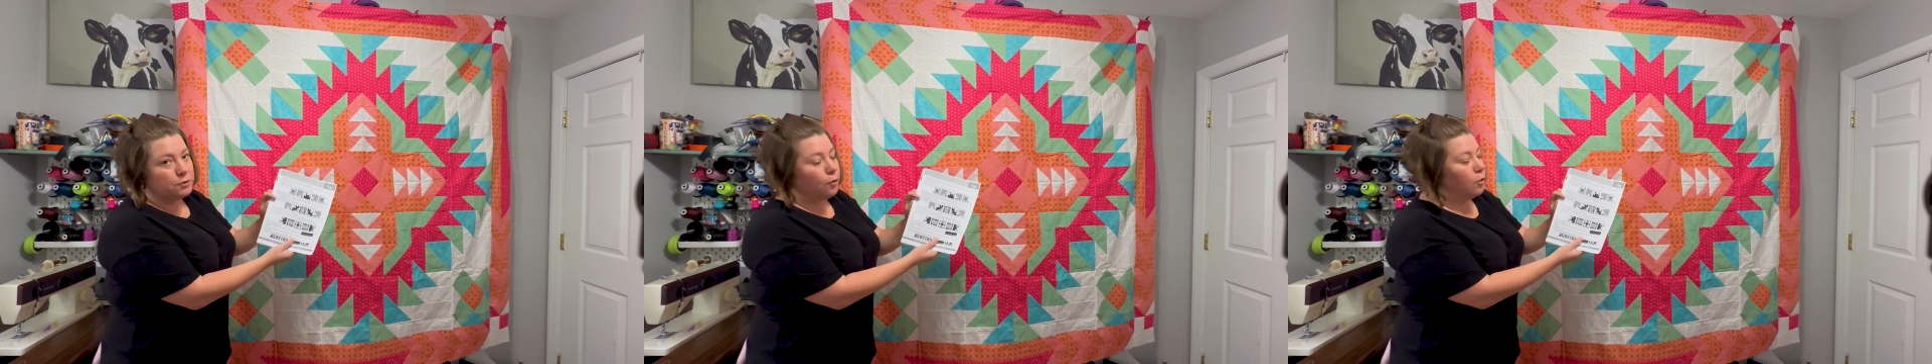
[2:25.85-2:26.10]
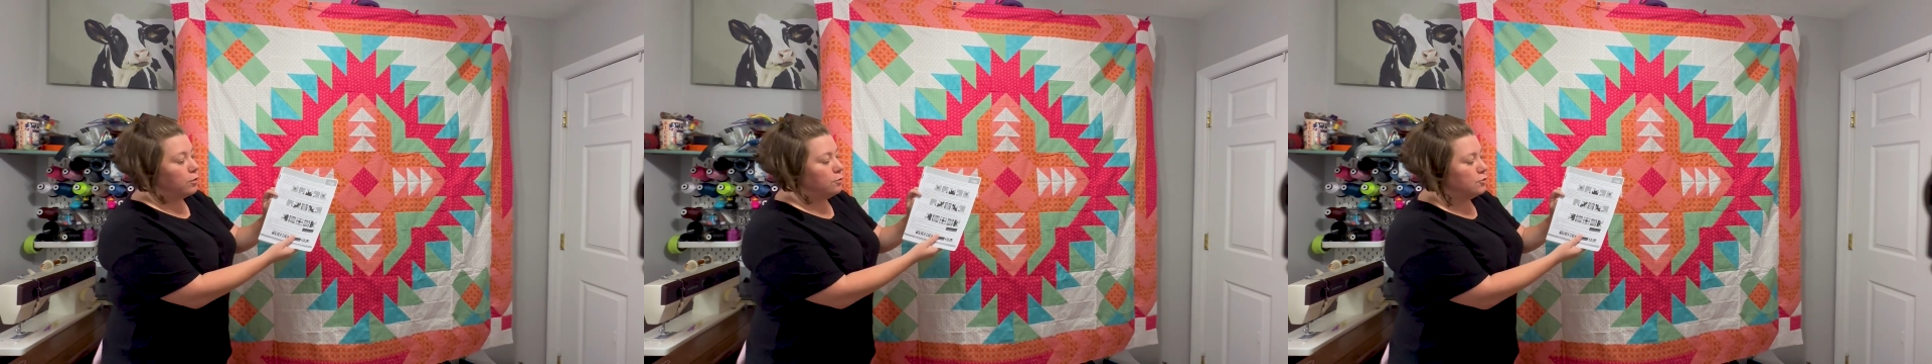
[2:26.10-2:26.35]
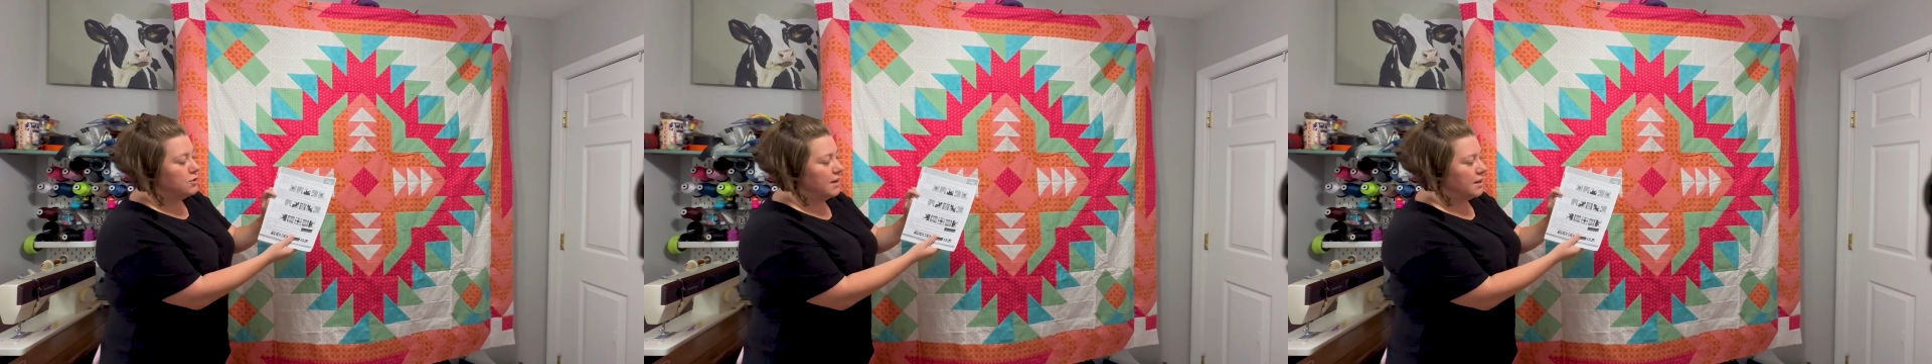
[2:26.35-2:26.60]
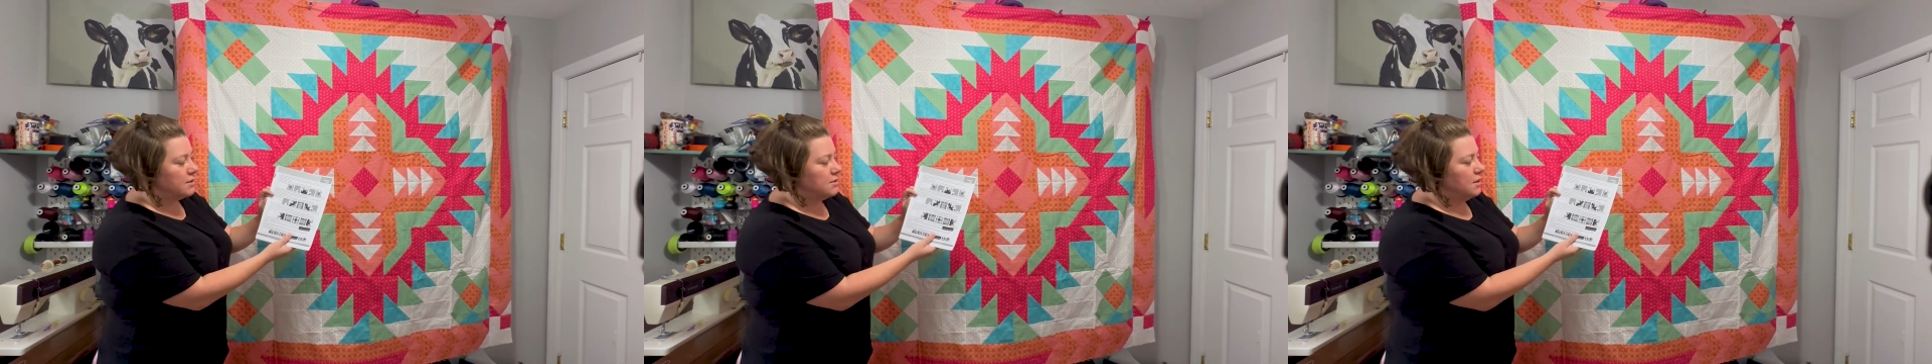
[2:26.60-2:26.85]
4 through
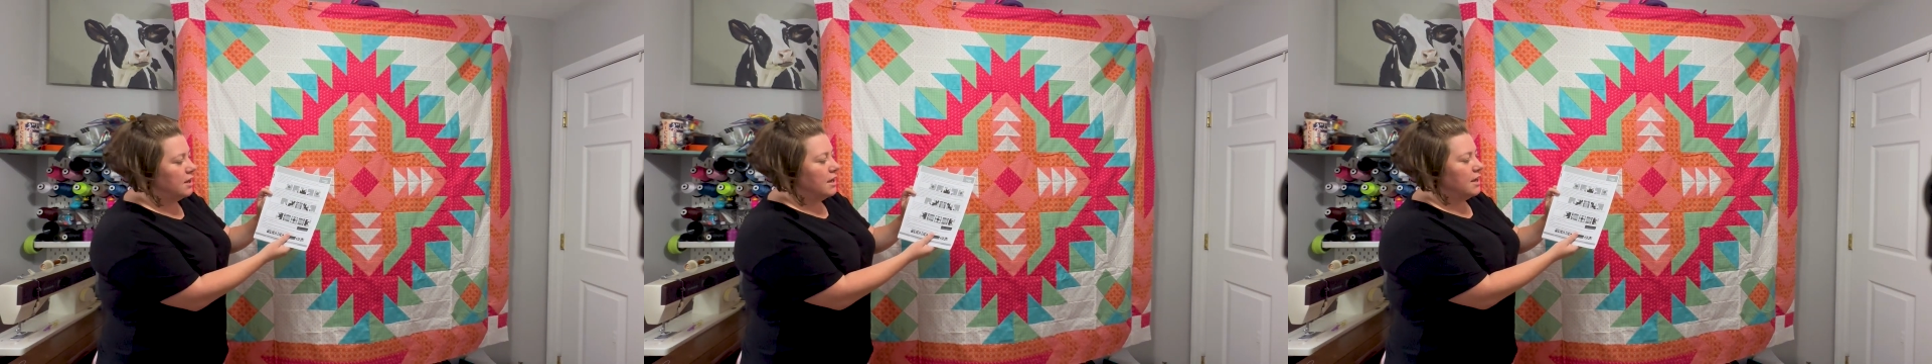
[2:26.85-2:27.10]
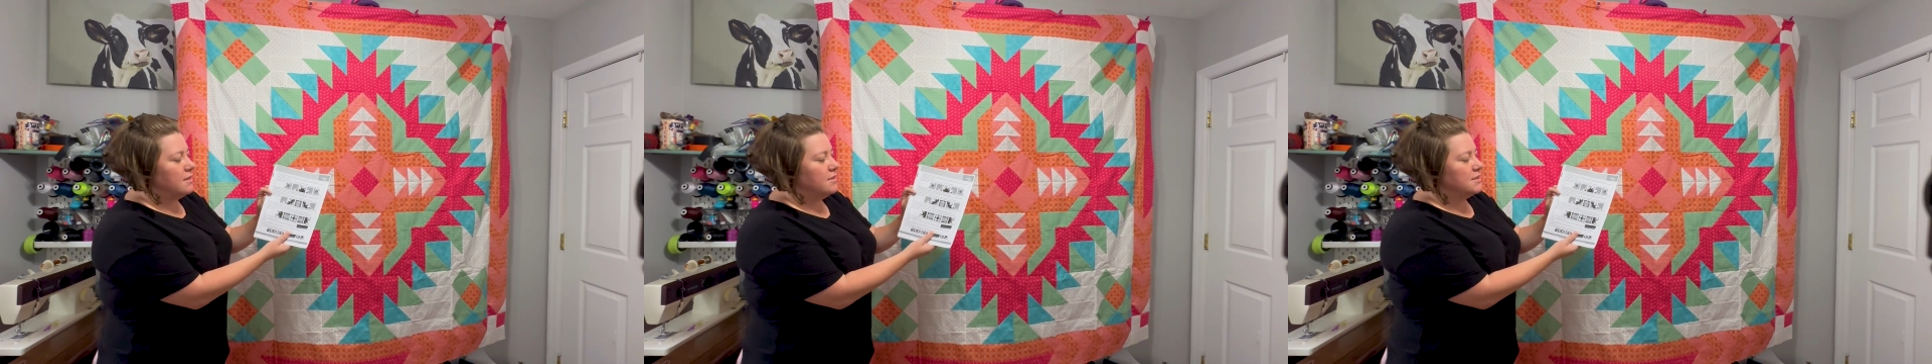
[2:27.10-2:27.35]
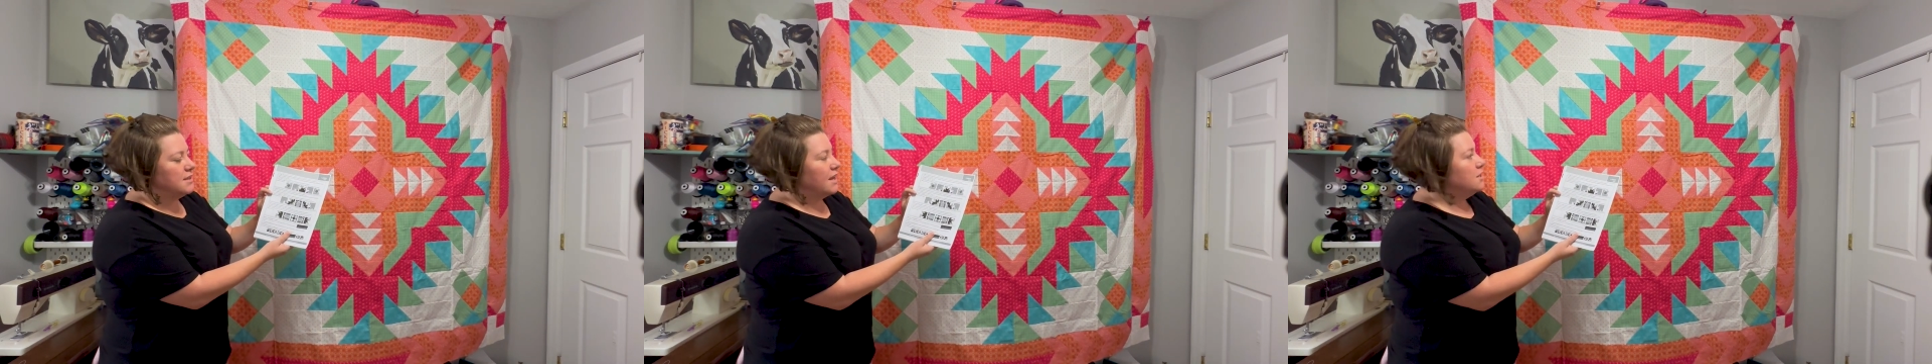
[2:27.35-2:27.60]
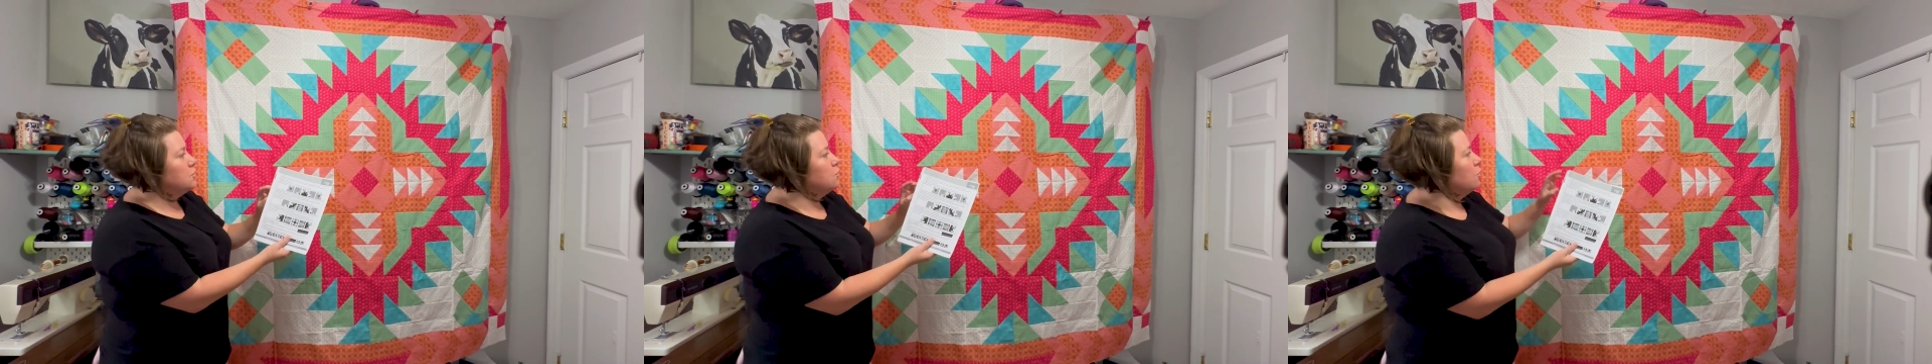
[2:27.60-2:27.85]
6. In this
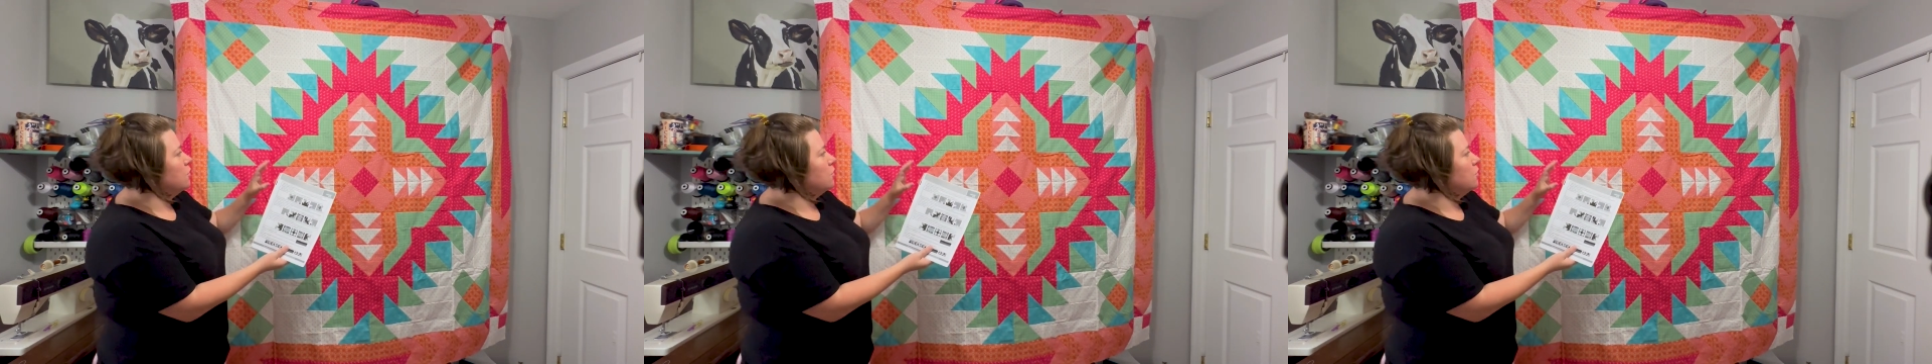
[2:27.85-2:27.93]
case, you're